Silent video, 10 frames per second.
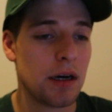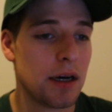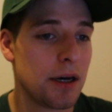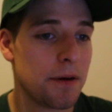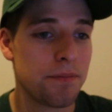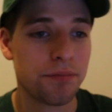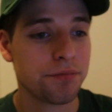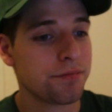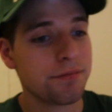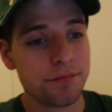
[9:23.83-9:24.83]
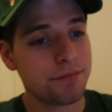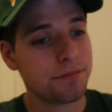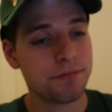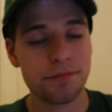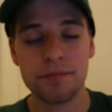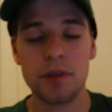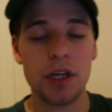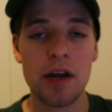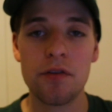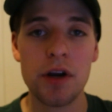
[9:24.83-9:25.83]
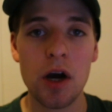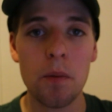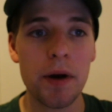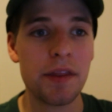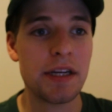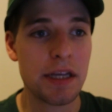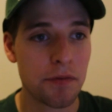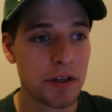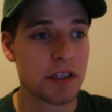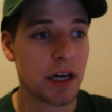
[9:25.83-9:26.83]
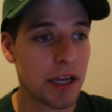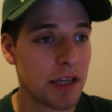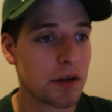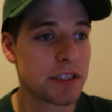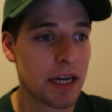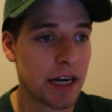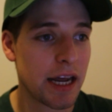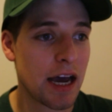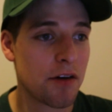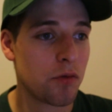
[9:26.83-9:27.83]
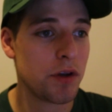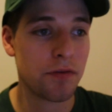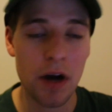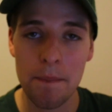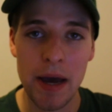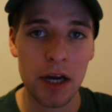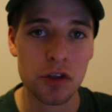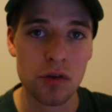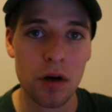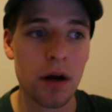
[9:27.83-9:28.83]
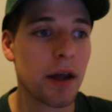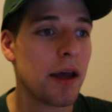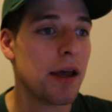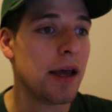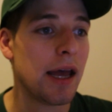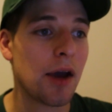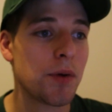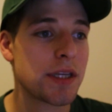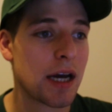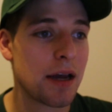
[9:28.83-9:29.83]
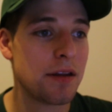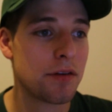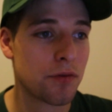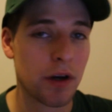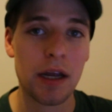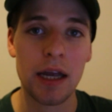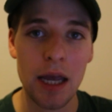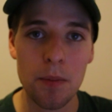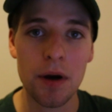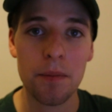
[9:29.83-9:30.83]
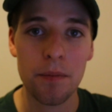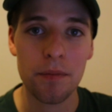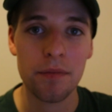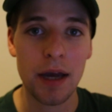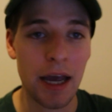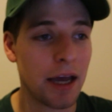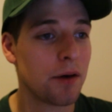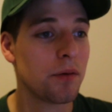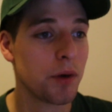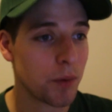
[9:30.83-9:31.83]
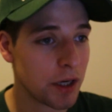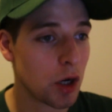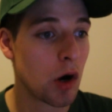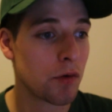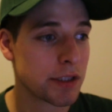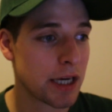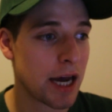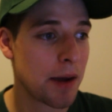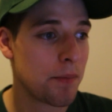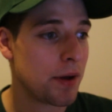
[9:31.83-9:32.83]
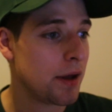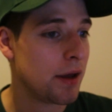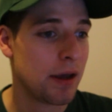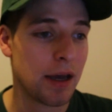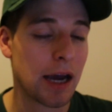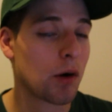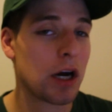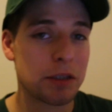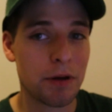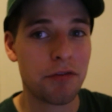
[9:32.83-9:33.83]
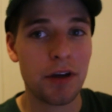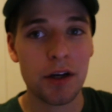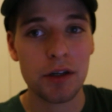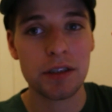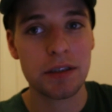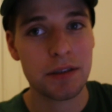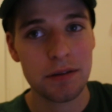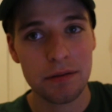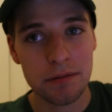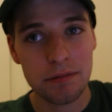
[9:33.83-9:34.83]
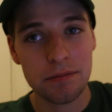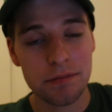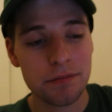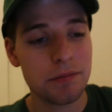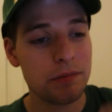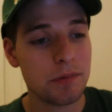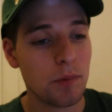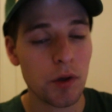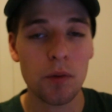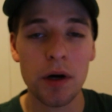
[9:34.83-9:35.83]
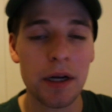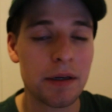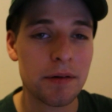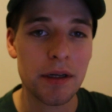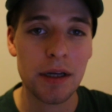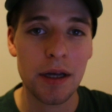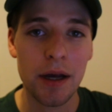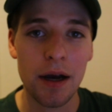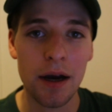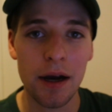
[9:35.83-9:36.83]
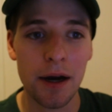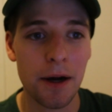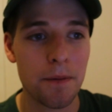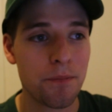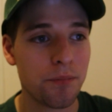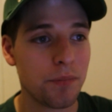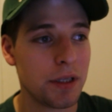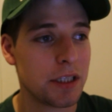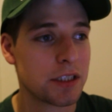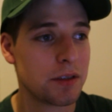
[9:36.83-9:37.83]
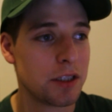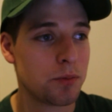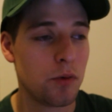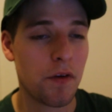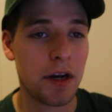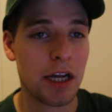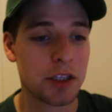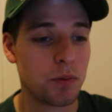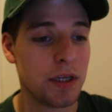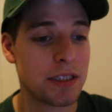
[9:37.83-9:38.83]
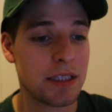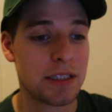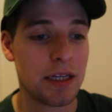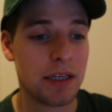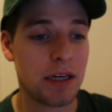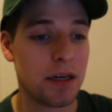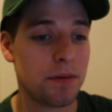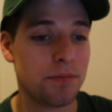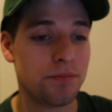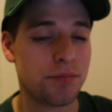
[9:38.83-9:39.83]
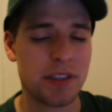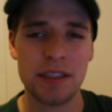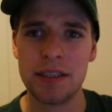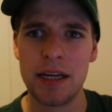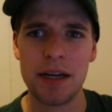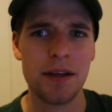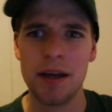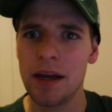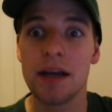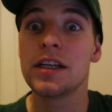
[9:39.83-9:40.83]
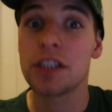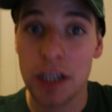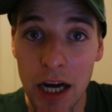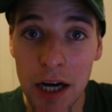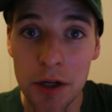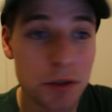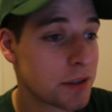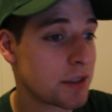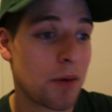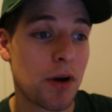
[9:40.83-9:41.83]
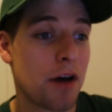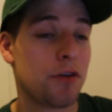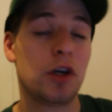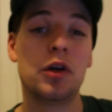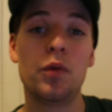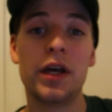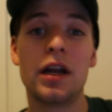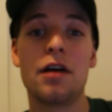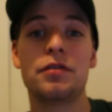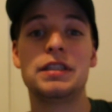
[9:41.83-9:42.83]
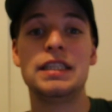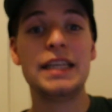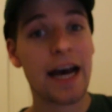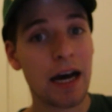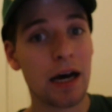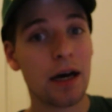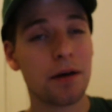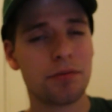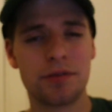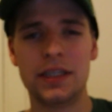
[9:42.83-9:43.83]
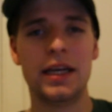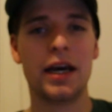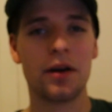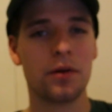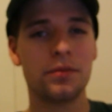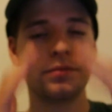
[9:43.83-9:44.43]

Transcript: Uh, you never know, but the defense hung in there second half. We fought back strong, and we tied this freaking game up and we went into overtime. Cross my fingers, we won. Um, but let's let's move on to next week since uh, Cincinnati. Chicago's coming off a good win off of Se uh, Seattle.